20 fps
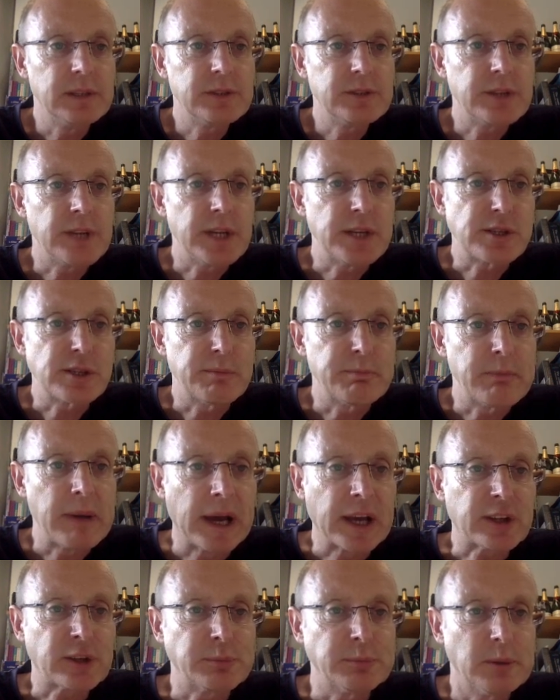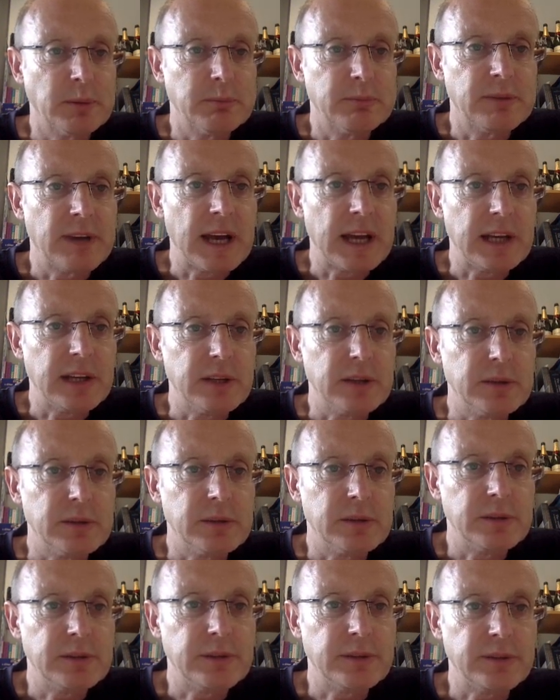change the maximum
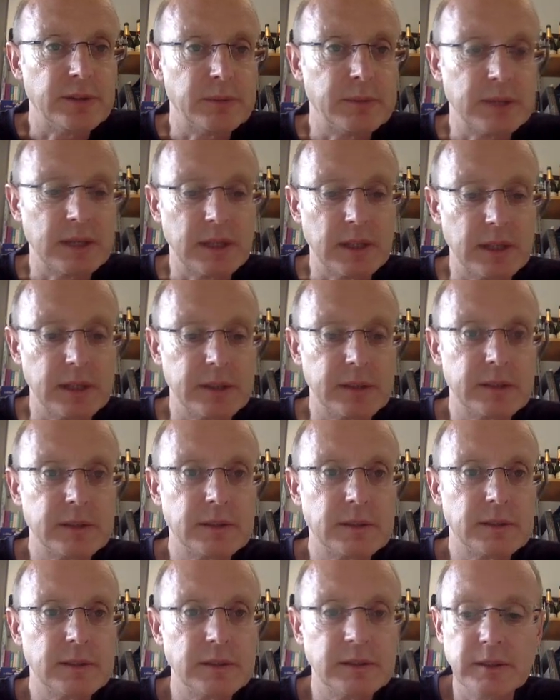value to something like